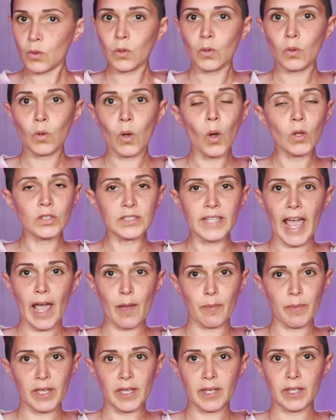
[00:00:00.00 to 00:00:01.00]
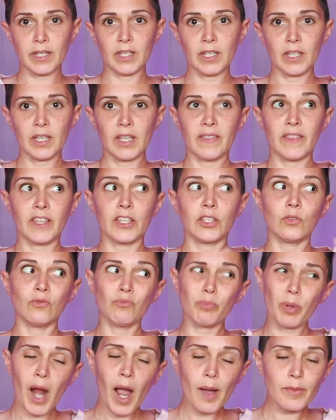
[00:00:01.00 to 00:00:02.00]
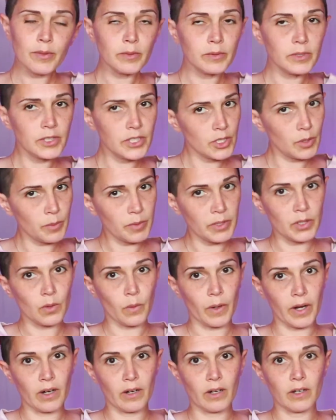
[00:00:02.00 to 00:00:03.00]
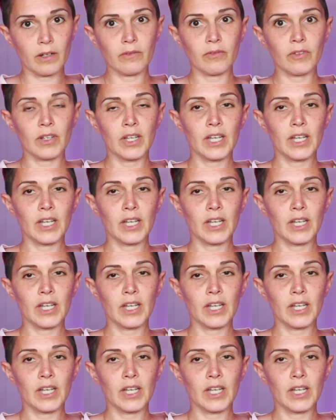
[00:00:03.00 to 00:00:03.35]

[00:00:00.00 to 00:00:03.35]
cold capping that you probably should be aware of.